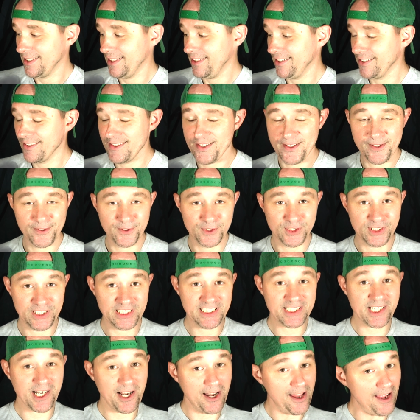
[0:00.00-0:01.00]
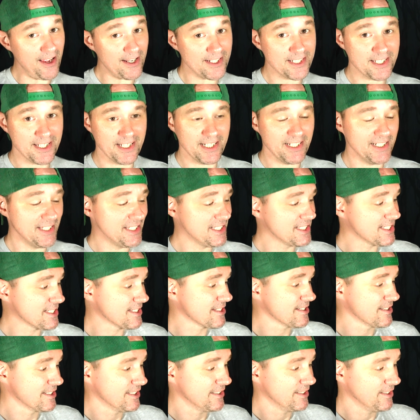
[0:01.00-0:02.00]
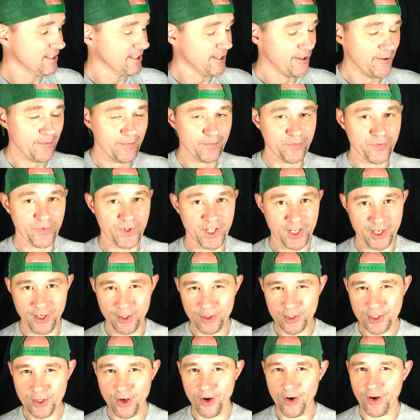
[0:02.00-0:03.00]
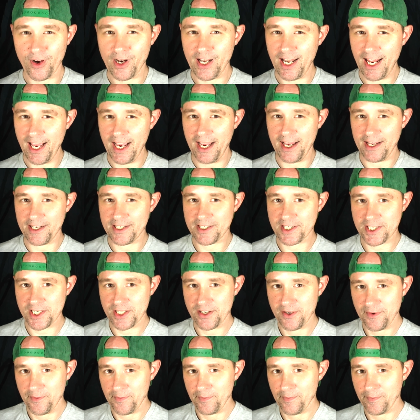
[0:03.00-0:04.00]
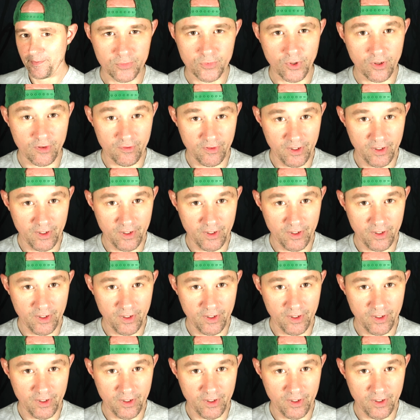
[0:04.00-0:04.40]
Yeah, she's classy. This the girl's got class. Not